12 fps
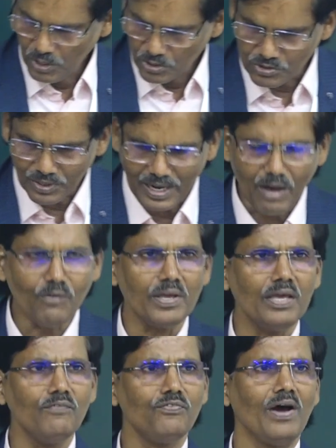So now
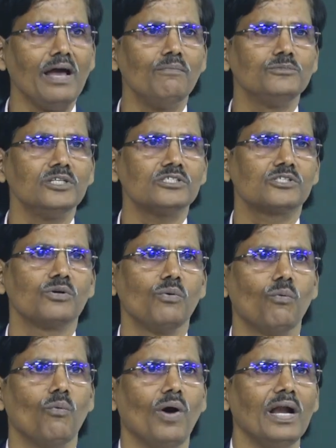if I am just
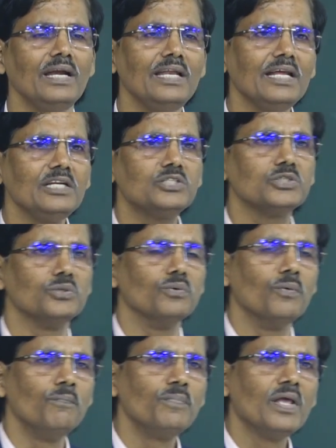wanting to
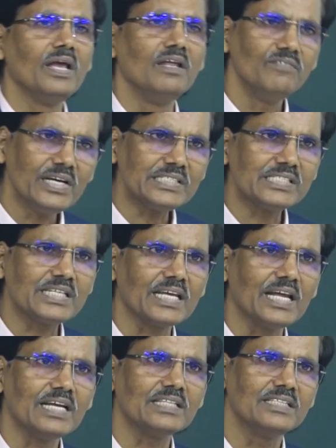
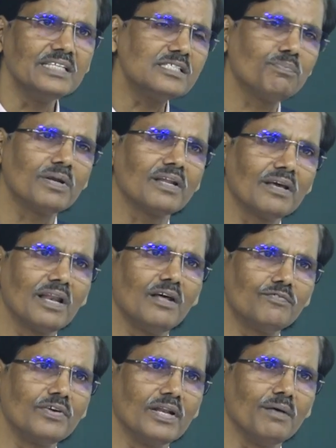investigate this
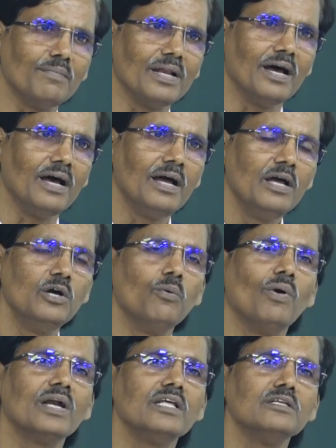particular phenomena,
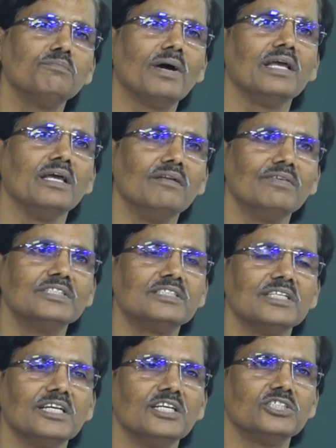what is my
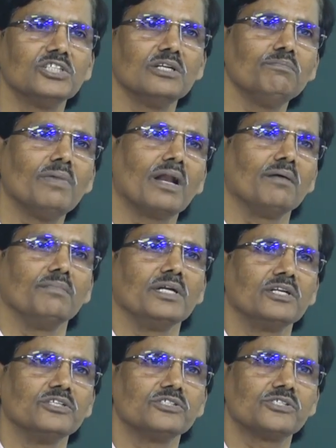investigation
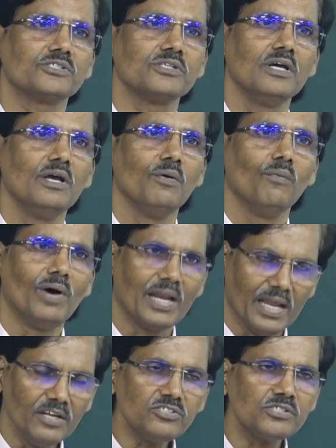parameters?
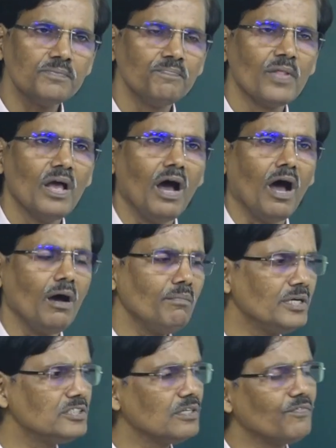One is how
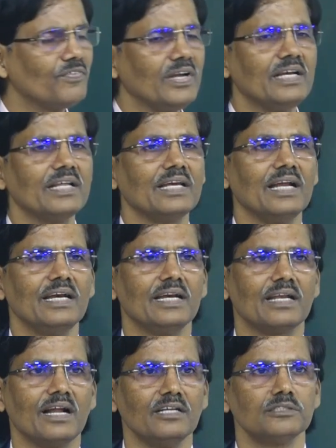much of heat can
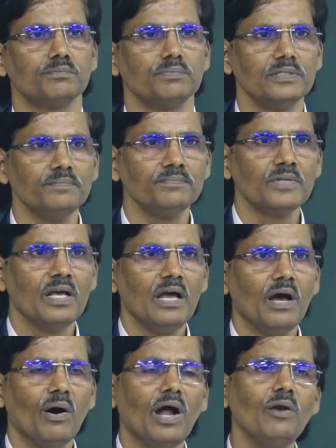transfer,
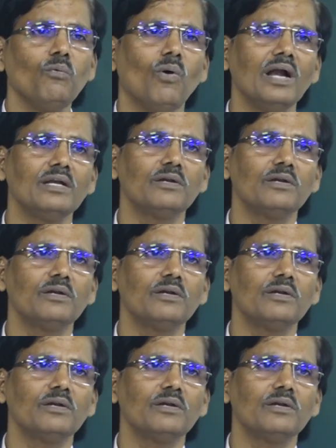and